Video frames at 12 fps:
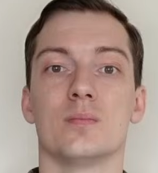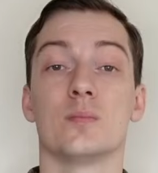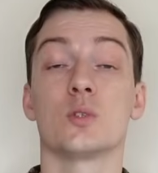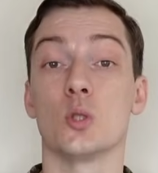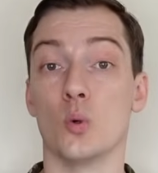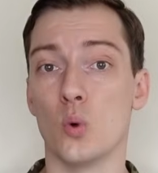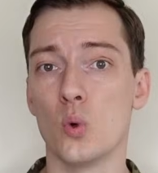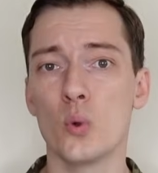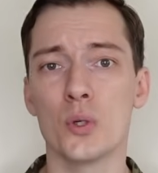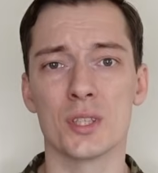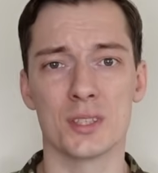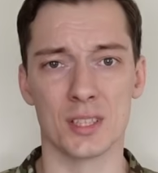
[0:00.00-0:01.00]
So who
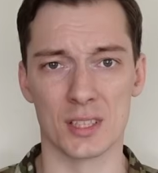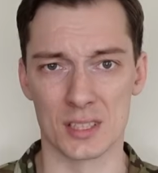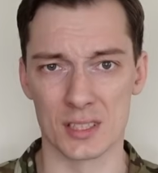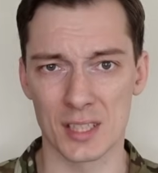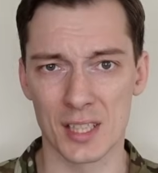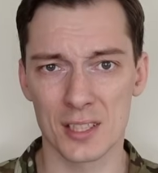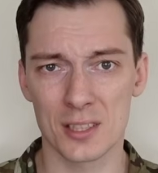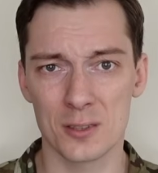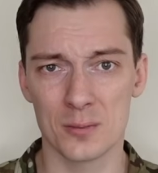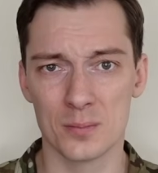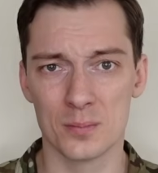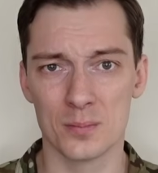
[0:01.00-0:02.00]
is this set
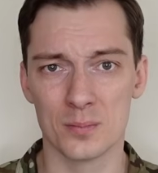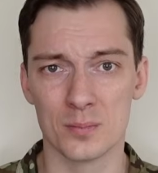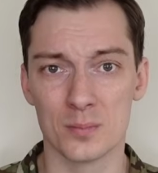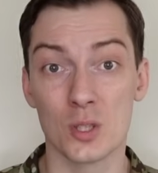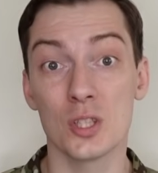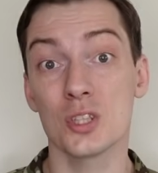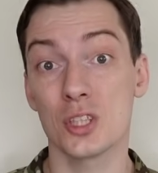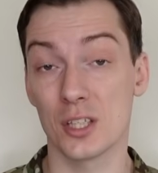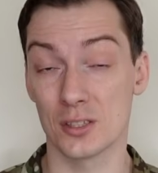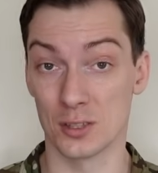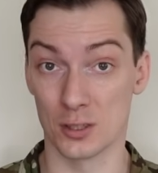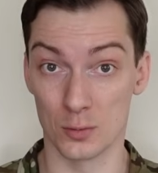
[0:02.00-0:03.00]

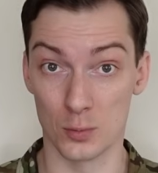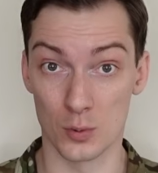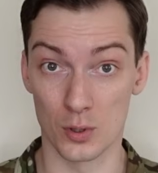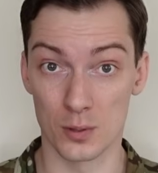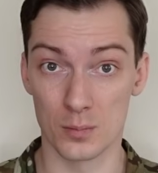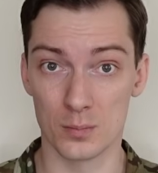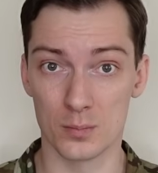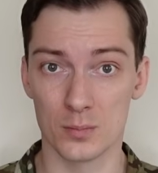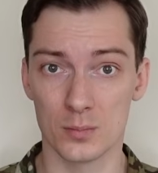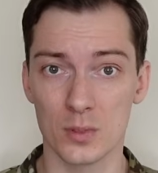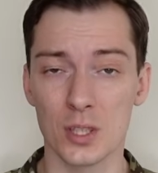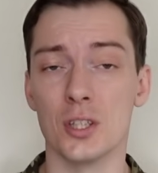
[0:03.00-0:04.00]
intended for?
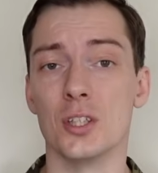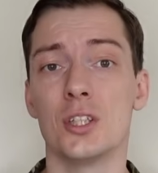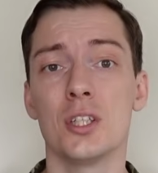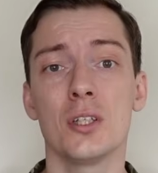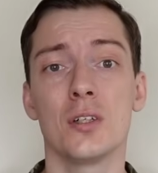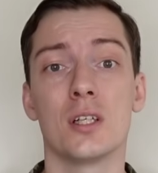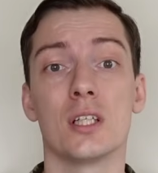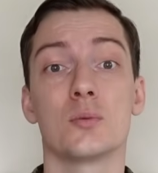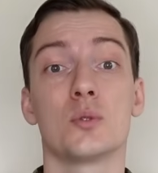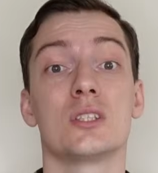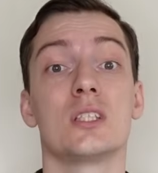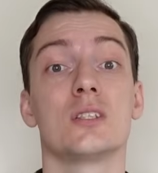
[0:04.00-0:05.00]
In theory it
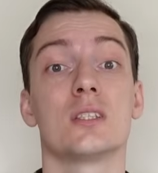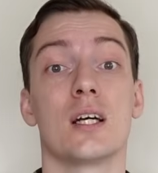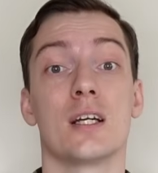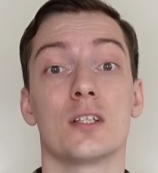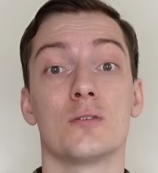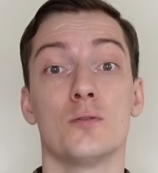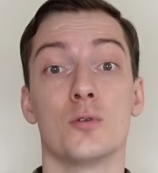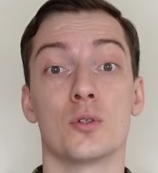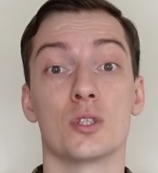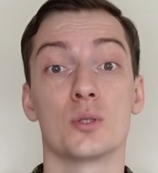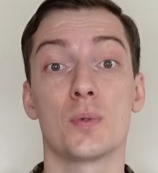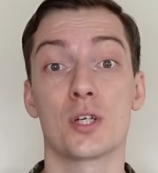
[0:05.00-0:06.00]
was designed for
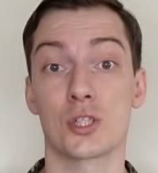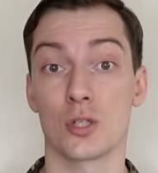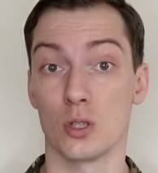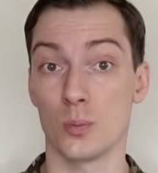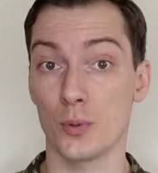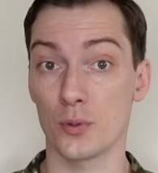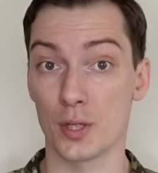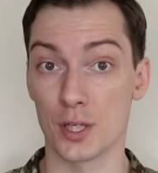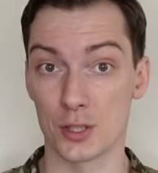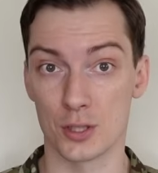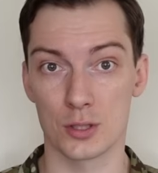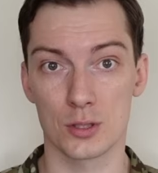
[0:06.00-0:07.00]
special
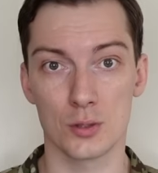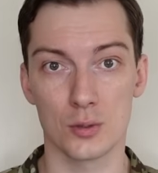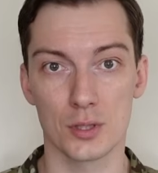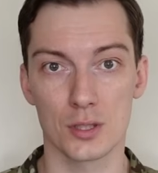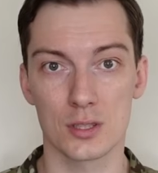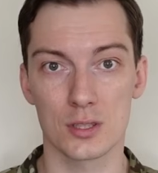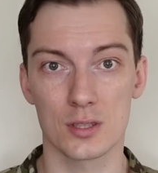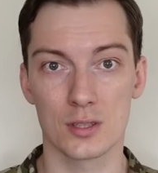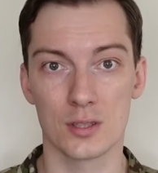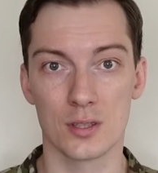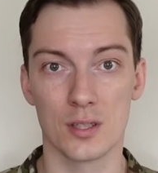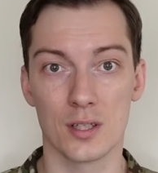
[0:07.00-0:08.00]
operations units,
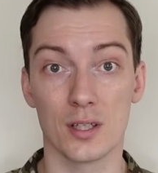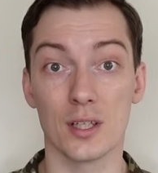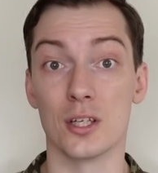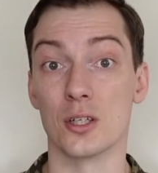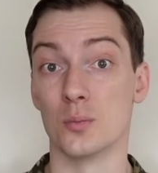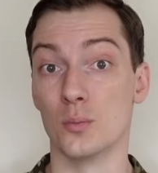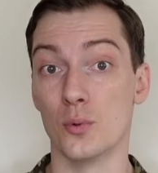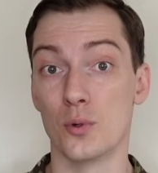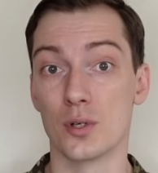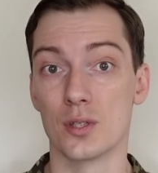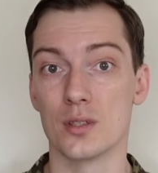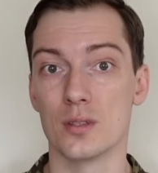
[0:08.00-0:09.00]

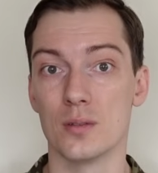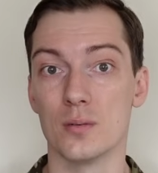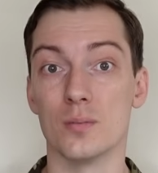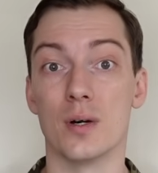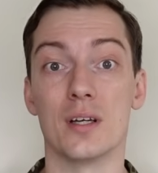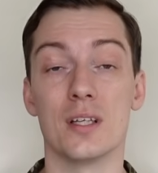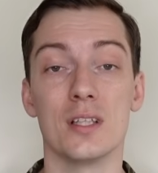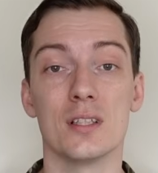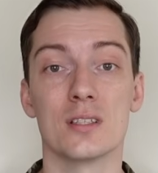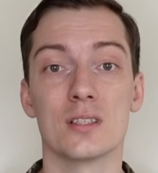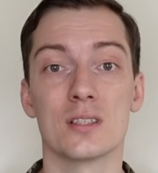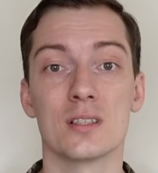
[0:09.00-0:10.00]
airborne,
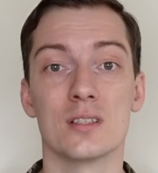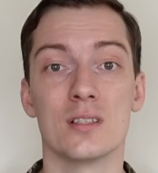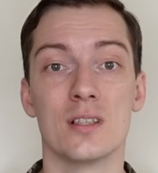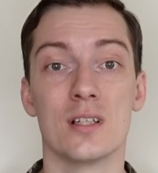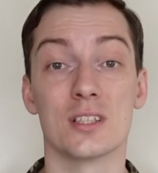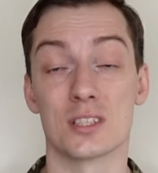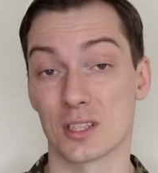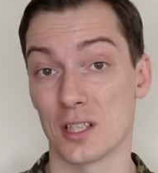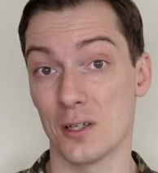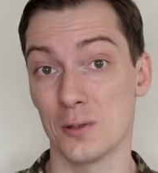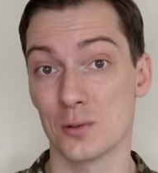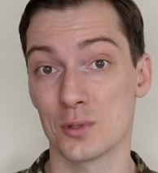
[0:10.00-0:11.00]
marines,
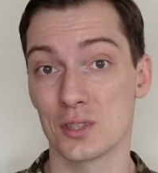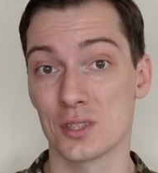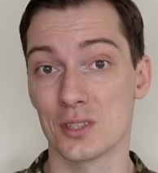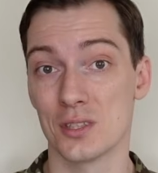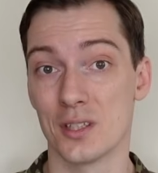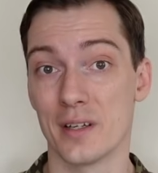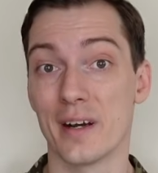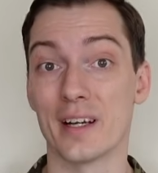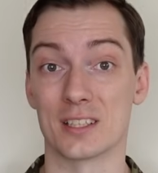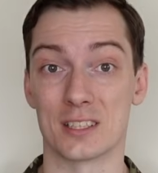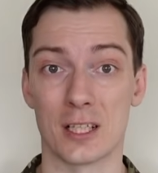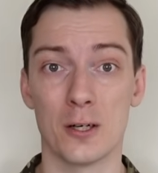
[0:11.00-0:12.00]
scouts,
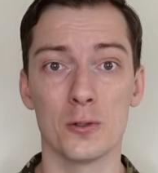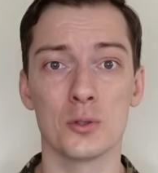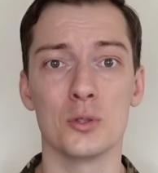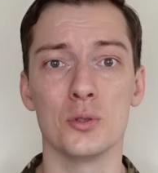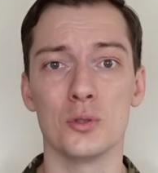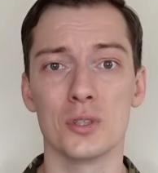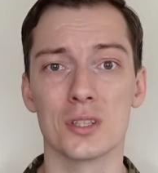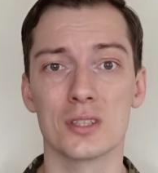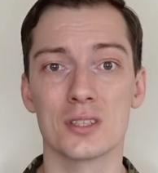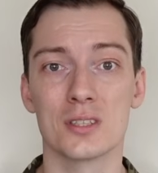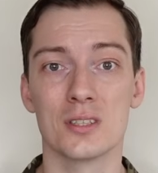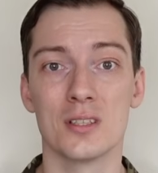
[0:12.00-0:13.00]
assault
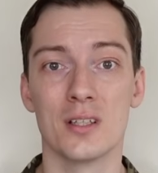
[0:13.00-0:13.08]
units,